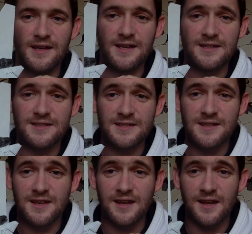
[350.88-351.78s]
It's
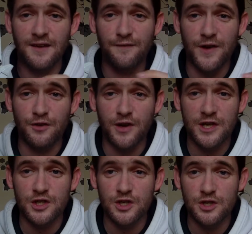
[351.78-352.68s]
a
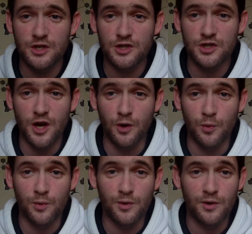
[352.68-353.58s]
Federation shuttle,